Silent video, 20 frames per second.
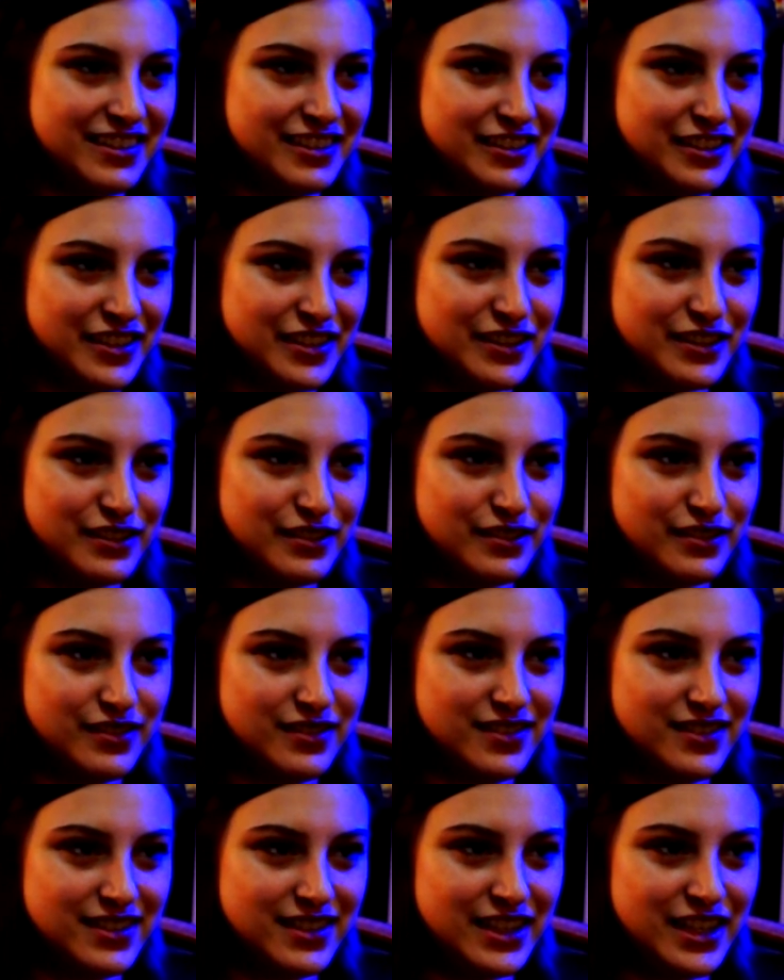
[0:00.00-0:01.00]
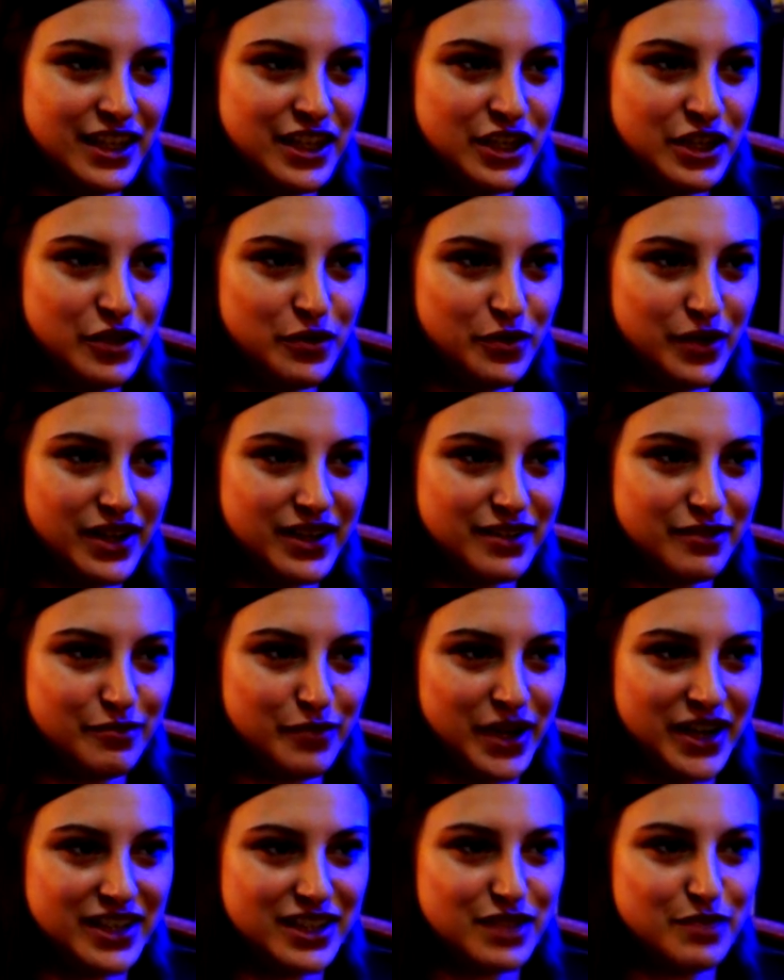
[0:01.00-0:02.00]
just see what
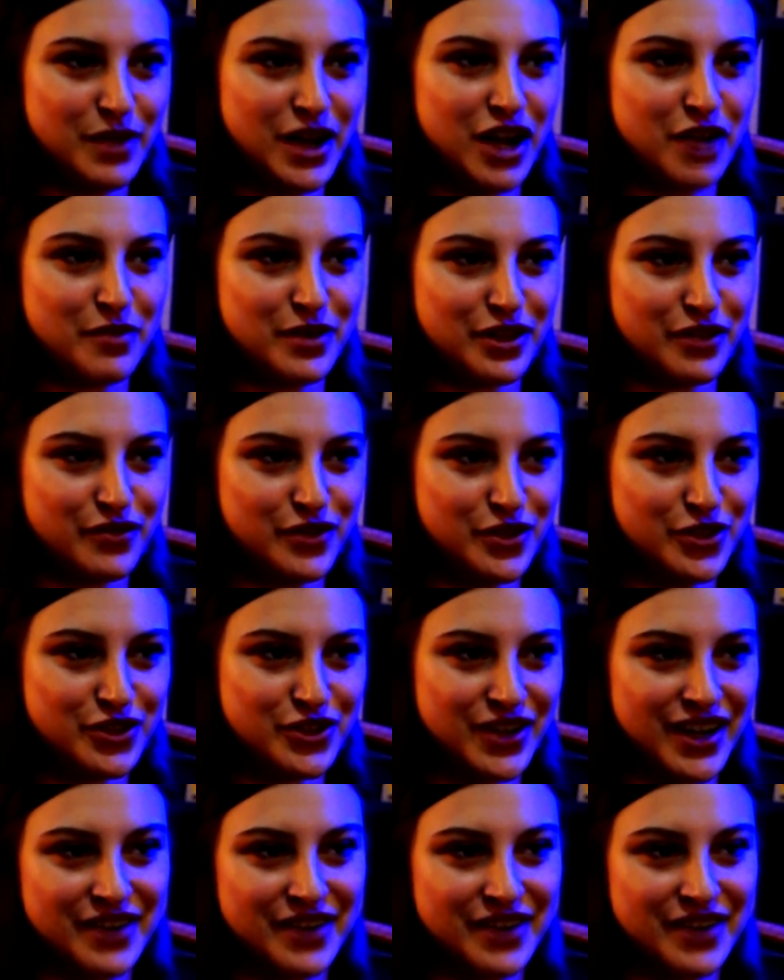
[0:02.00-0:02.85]
might inspire me in the future.